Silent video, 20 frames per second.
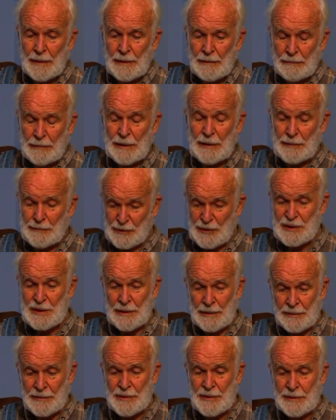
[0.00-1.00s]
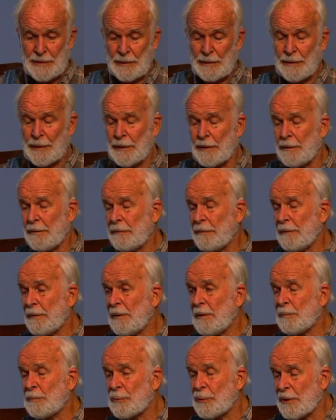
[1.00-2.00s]
when he was sentenced to life
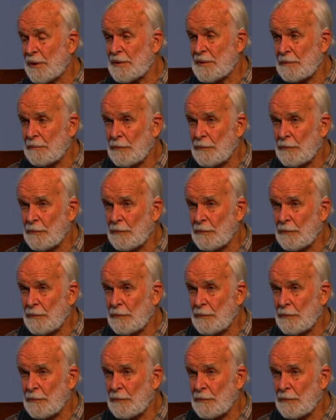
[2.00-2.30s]
in prison